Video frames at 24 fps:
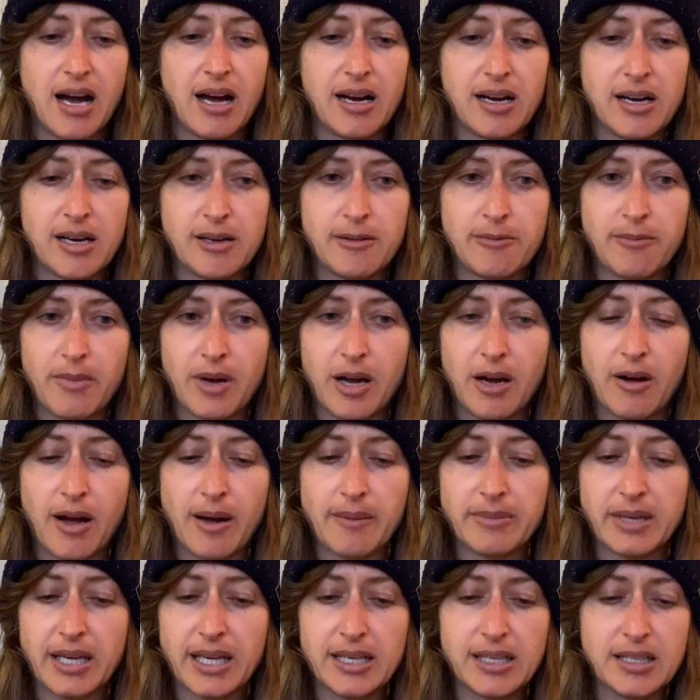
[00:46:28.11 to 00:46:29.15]
Um,
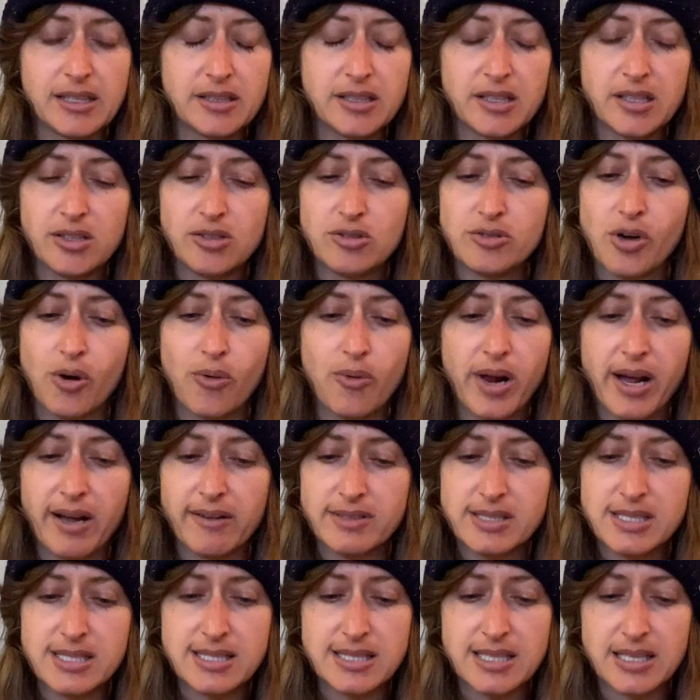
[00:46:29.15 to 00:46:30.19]
I'm getting that you don't
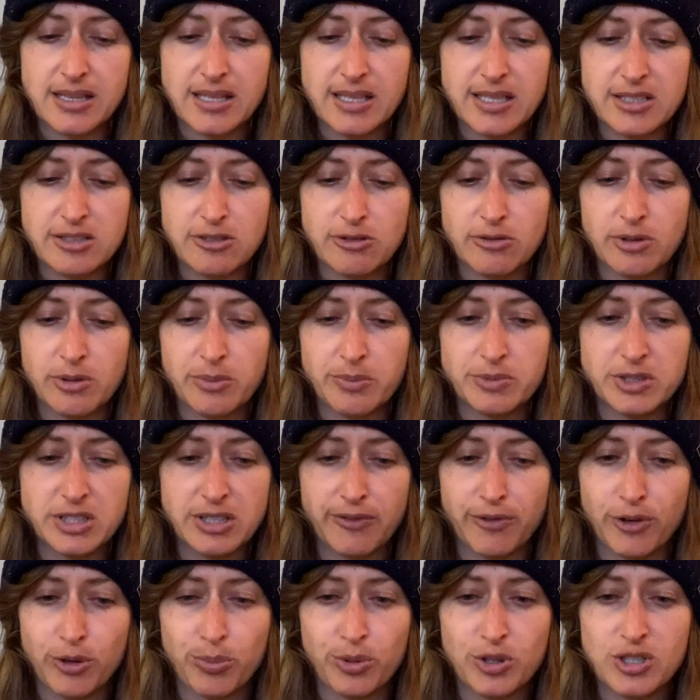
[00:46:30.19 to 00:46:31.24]
have to see things from a
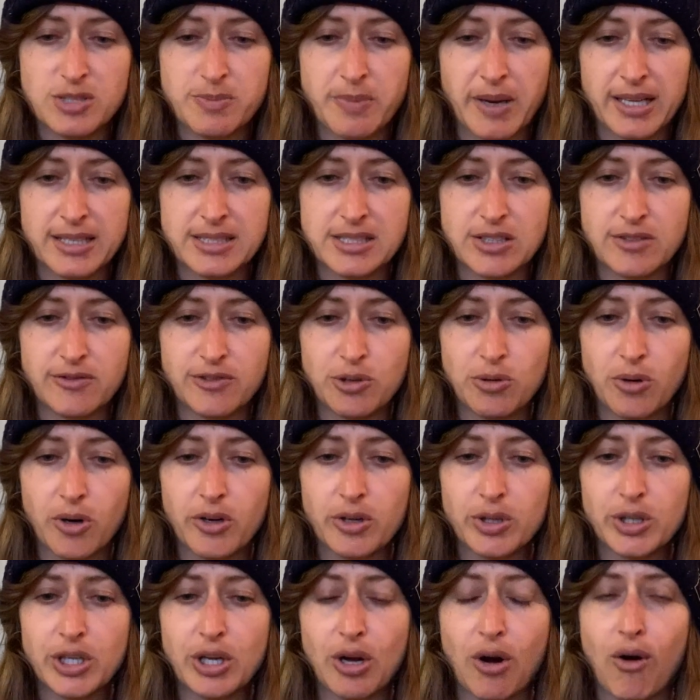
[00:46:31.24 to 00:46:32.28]
different perspective. You
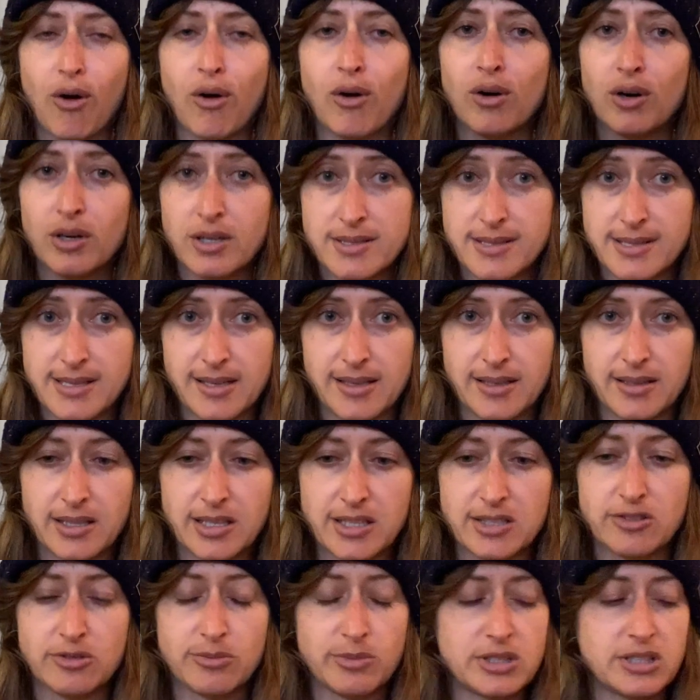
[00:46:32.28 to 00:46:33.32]
already are seeing
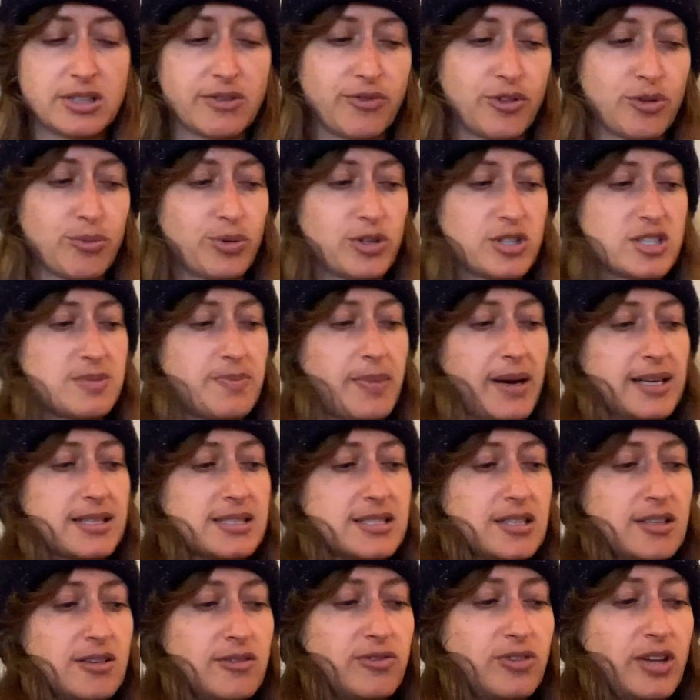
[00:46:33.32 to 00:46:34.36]
things from a different
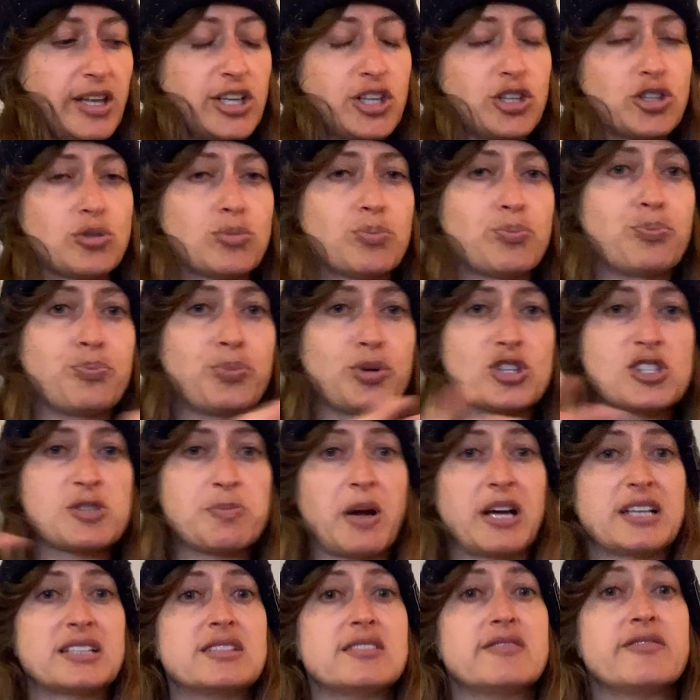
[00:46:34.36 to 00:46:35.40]
perspective. Like your
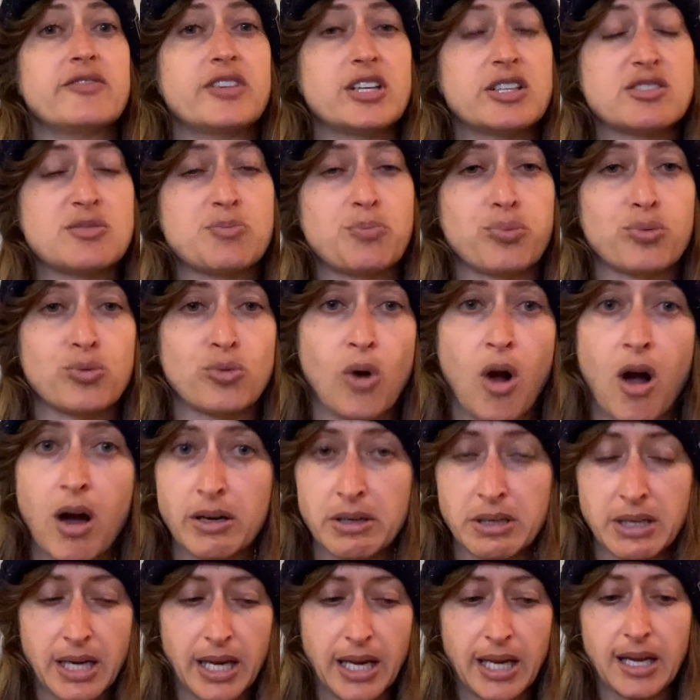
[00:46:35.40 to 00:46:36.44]
perspective is
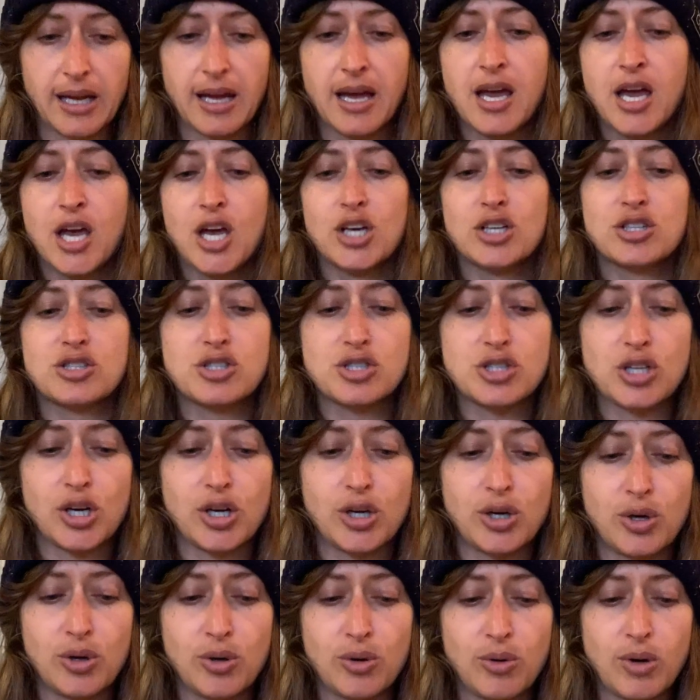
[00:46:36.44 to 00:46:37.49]
broadening.
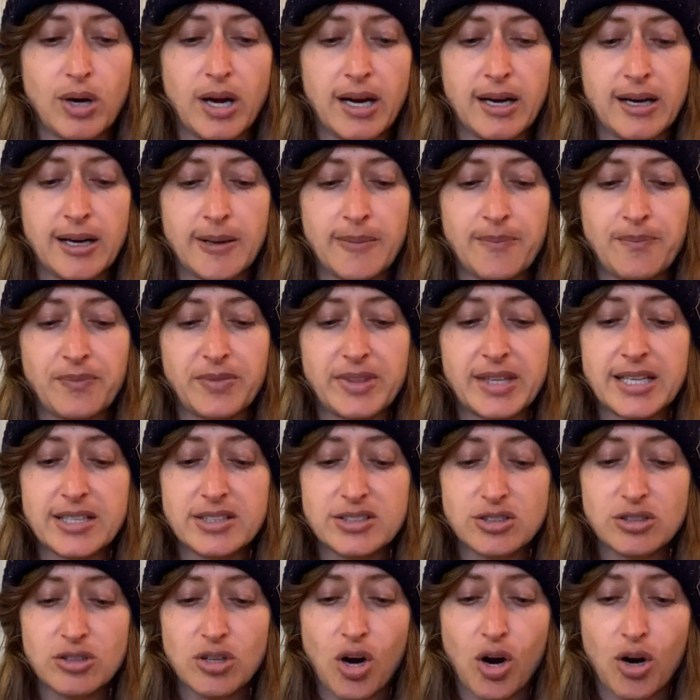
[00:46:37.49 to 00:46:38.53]
So um,
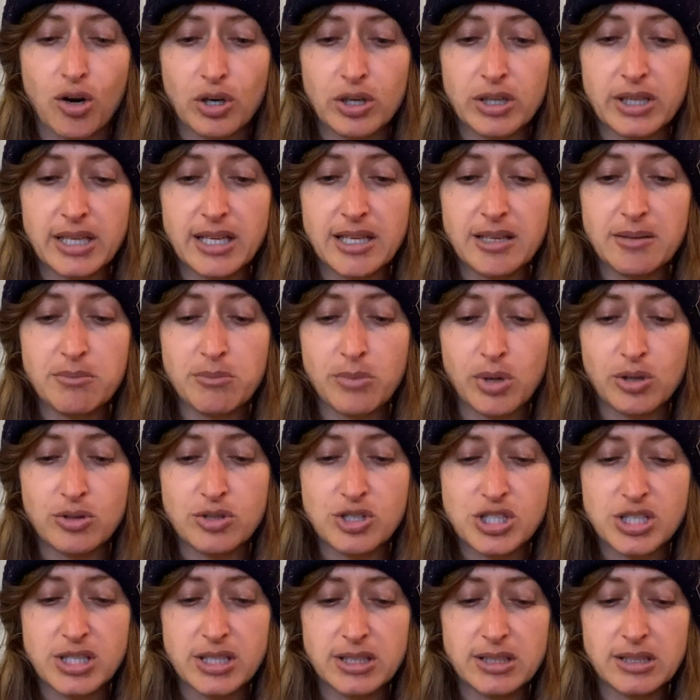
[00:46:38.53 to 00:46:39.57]
things are already in
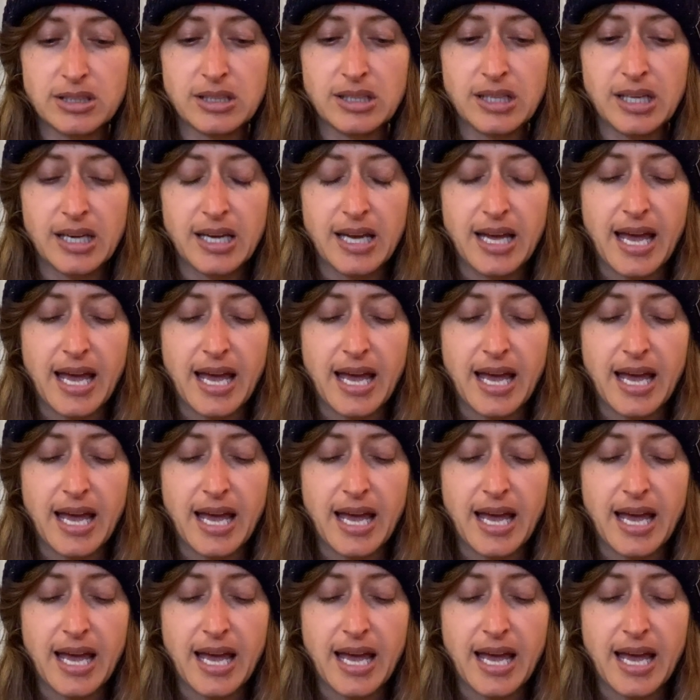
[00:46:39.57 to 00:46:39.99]
motion.